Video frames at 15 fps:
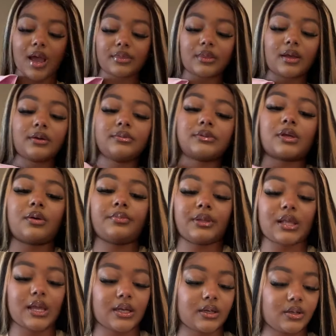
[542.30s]
thought it was gonna be
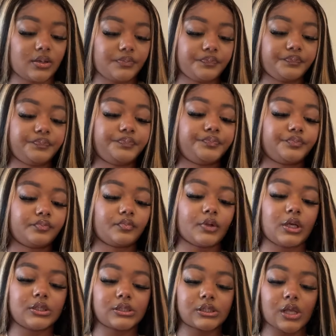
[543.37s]
like a
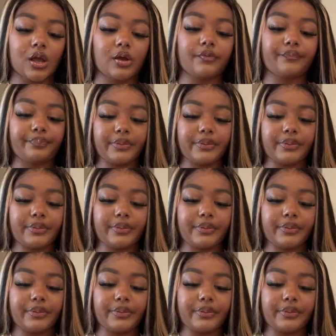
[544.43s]
a soft